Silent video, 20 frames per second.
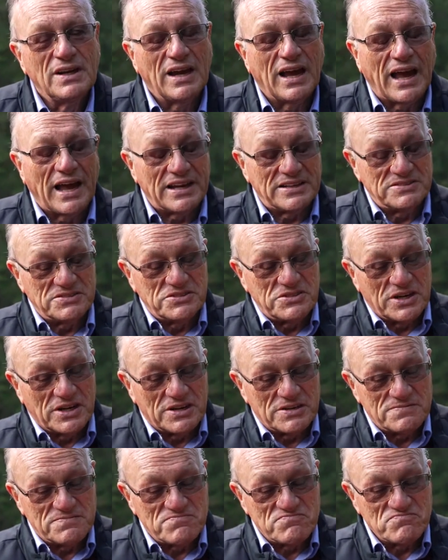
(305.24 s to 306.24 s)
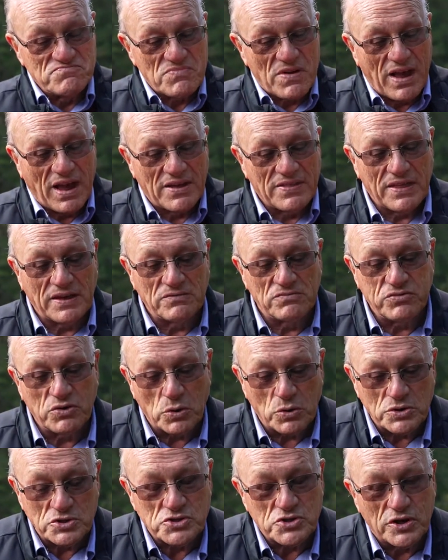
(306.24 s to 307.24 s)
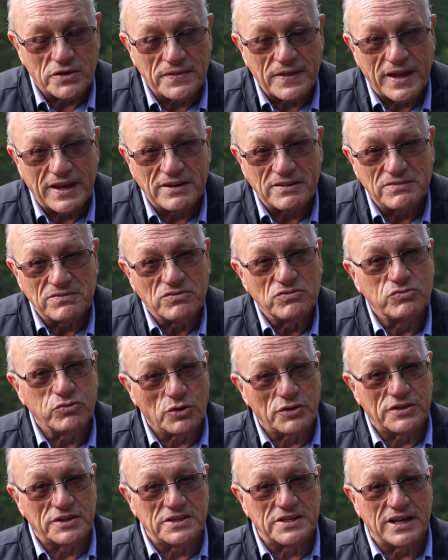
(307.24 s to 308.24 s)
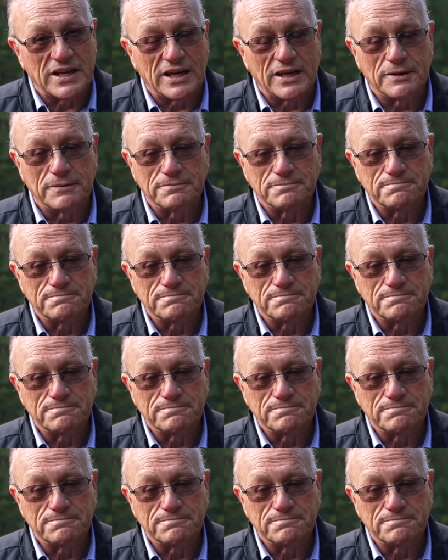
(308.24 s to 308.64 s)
and and then focus on that for the day.